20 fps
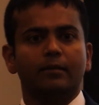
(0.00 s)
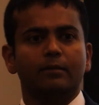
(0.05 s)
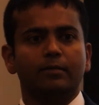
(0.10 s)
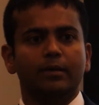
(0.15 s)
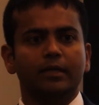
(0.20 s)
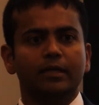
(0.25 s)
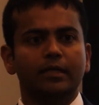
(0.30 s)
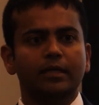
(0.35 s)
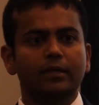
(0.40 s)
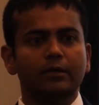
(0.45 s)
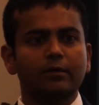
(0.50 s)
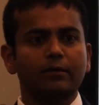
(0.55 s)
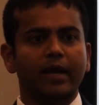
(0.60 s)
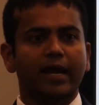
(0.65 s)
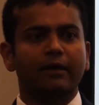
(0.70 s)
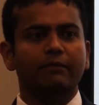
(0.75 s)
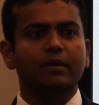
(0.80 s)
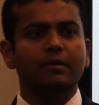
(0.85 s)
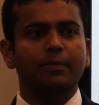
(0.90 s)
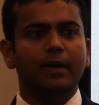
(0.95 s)
But
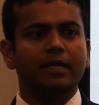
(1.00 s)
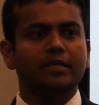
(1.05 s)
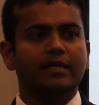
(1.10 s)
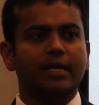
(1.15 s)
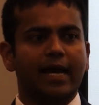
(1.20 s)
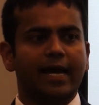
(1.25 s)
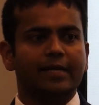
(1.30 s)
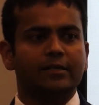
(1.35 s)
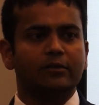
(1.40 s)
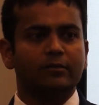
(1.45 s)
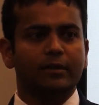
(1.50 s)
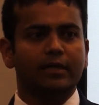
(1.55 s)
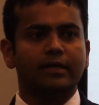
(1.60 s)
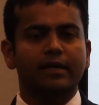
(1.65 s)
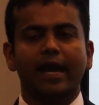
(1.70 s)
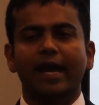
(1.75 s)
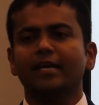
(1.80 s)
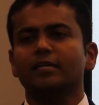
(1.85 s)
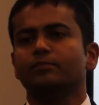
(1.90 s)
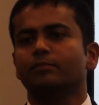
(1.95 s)
every patient has to
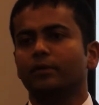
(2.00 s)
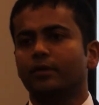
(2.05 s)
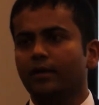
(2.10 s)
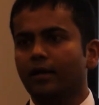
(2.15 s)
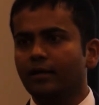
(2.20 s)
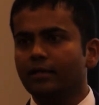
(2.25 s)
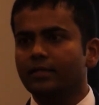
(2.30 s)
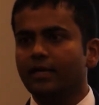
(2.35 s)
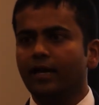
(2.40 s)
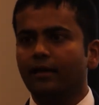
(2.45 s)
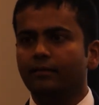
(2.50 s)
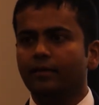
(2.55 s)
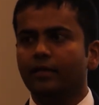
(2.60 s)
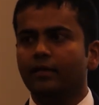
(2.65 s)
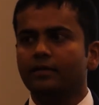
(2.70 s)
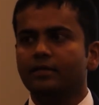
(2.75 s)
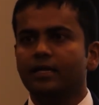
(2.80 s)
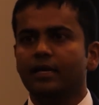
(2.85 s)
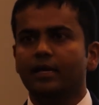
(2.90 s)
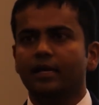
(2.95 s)
be expert on
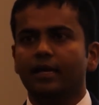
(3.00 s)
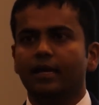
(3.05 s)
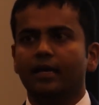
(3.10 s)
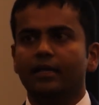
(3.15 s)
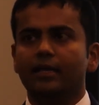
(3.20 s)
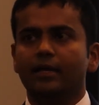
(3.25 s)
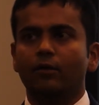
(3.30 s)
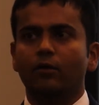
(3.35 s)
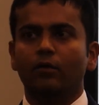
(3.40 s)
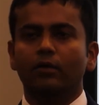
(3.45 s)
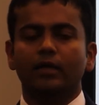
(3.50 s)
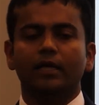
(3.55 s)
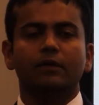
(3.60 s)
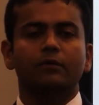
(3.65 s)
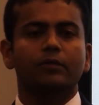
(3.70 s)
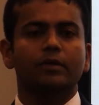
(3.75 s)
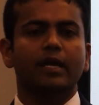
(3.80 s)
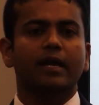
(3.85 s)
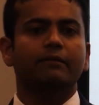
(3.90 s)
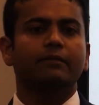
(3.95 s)
diabetes, and then only
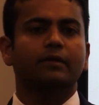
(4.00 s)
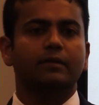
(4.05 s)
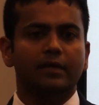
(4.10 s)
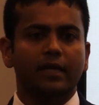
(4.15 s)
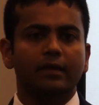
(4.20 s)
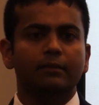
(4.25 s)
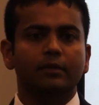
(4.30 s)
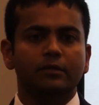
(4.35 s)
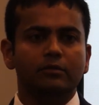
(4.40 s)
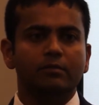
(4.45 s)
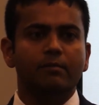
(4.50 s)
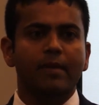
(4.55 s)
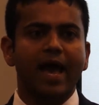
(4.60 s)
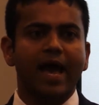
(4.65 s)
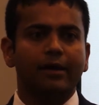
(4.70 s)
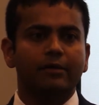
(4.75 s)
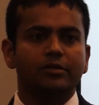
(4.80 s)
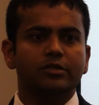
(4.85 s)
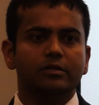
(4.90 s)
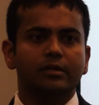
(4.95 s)
you would be able to
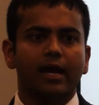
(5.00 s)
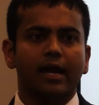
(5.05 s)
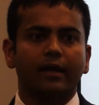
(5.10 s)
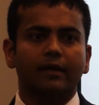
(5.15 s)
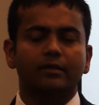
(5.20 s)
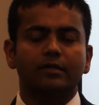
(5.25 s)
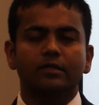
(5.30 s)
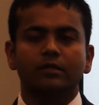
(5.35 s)
manage that.